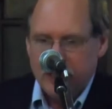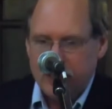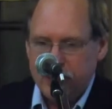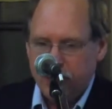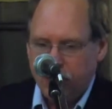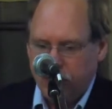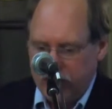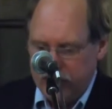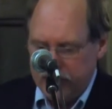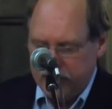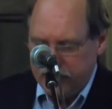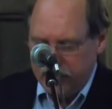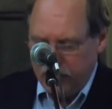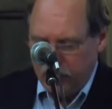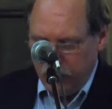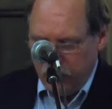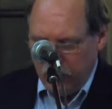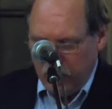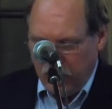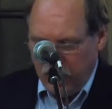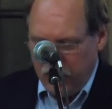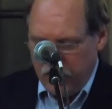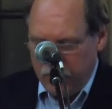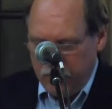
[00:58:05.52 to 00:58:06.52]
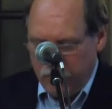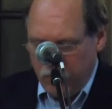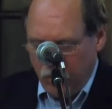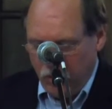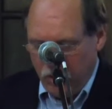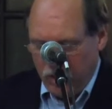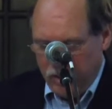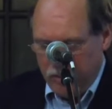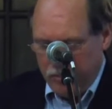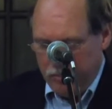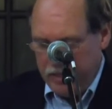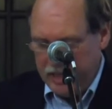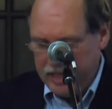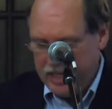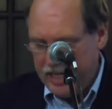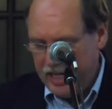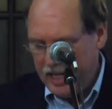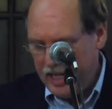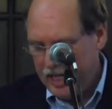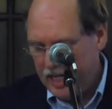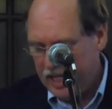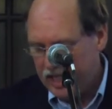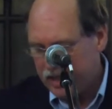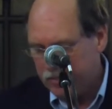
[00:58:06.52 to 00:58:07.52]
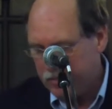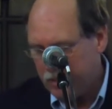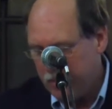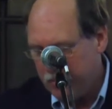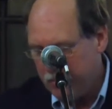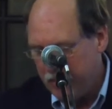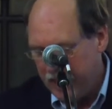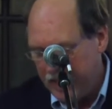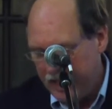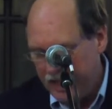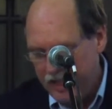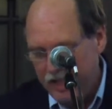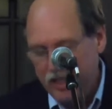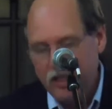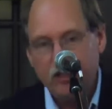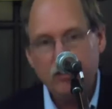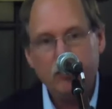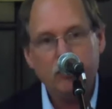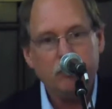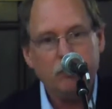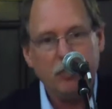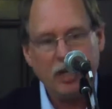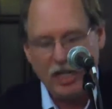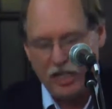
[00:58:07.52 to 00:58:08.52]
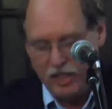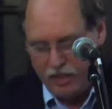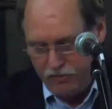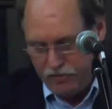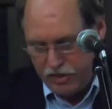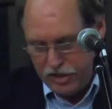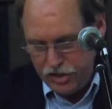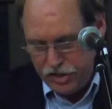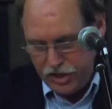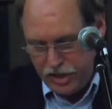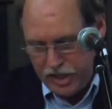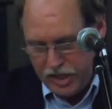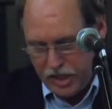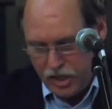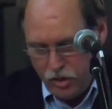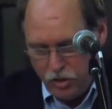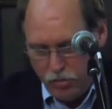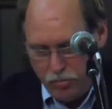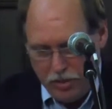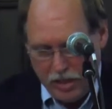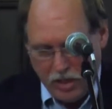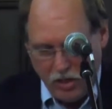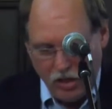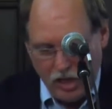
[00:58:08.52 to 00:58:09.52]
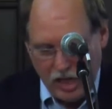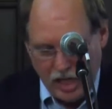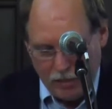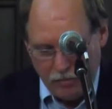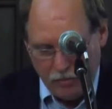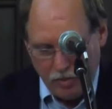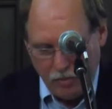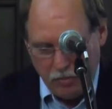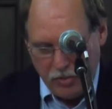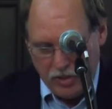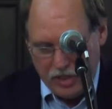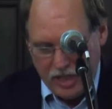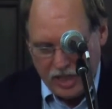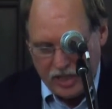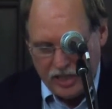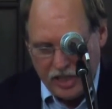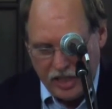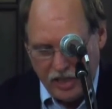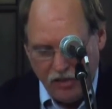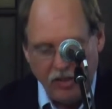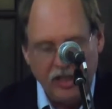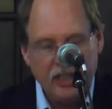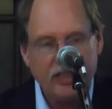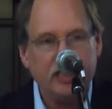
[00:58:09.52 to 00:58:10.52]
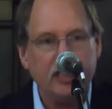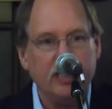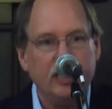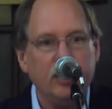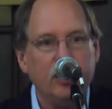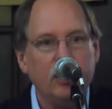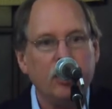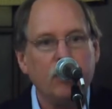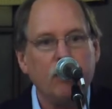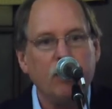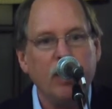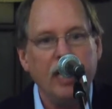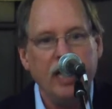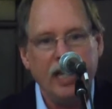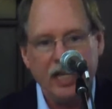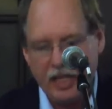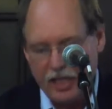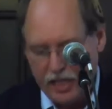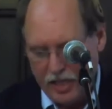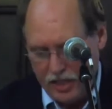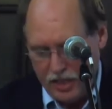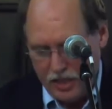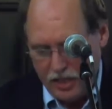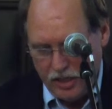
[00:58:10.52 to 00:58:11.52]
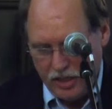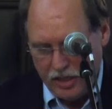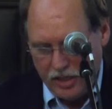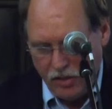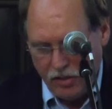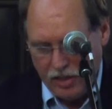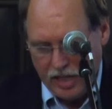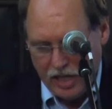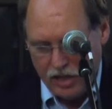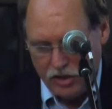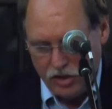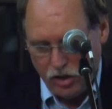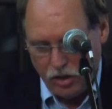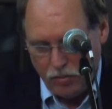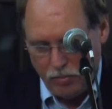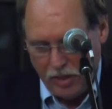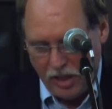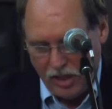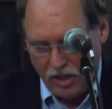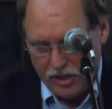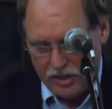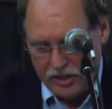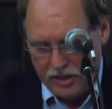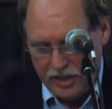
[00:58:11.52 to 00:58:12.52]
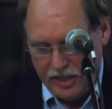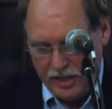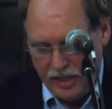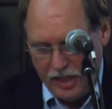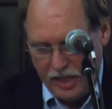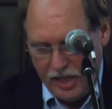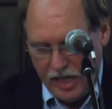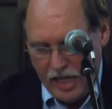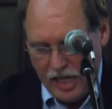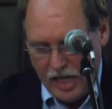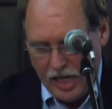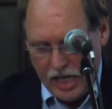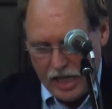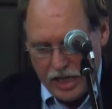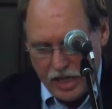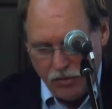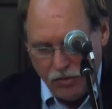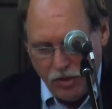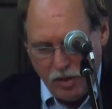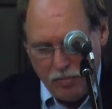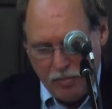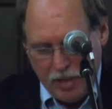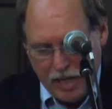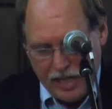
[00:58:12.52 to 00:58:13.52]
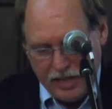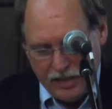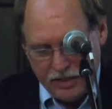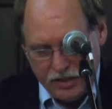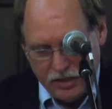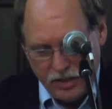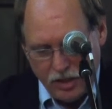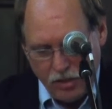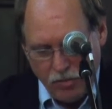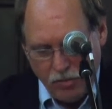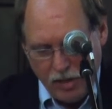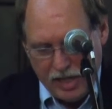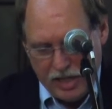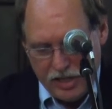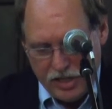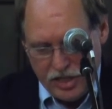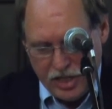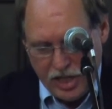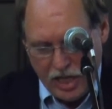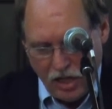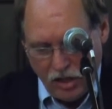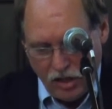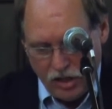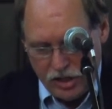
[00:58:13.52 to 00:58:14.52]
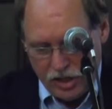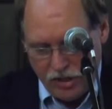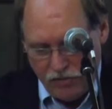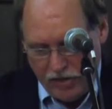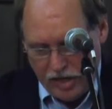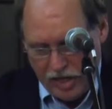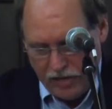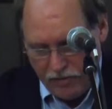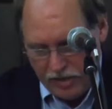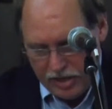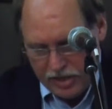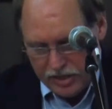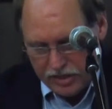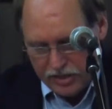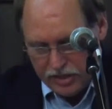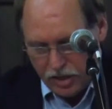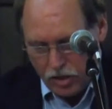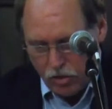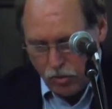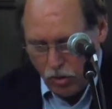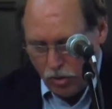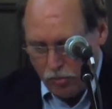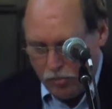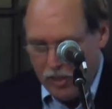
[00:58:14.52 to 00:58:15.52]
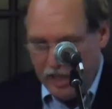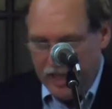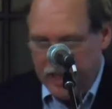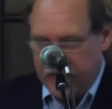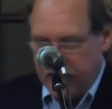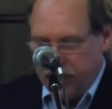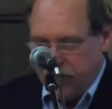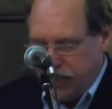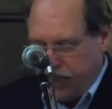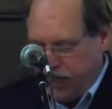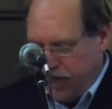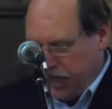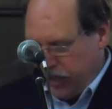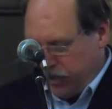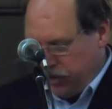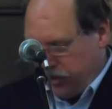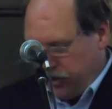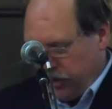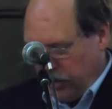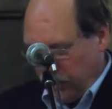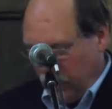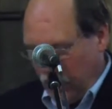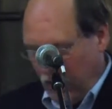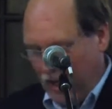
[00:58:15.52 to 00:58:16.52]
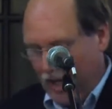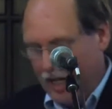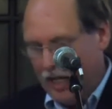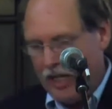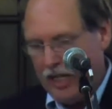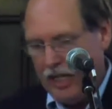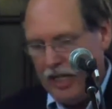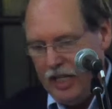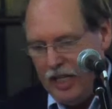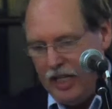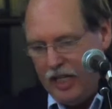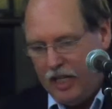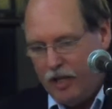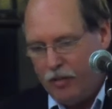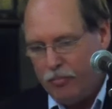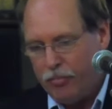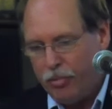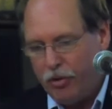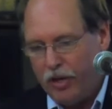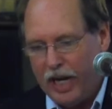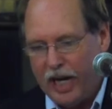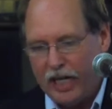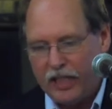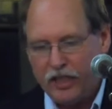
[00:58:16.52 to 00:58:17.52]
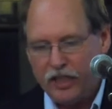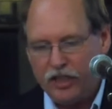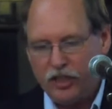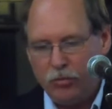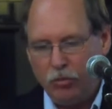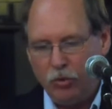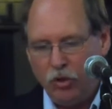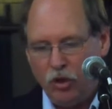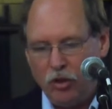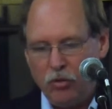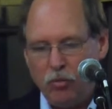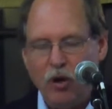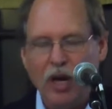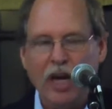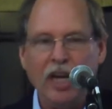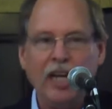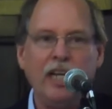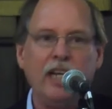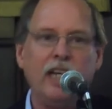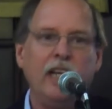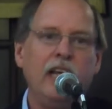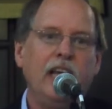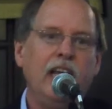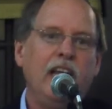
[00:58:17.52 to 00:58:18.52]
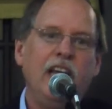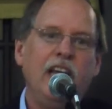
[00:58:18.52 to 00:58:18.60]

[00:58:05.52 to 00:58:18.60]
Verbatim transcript: So I'd say while an important beginning has been made by envisioning a new paradigm of protected areas and integrating it into international policy, there remains the great challenge of having this incorporated into national law and practice worldwide.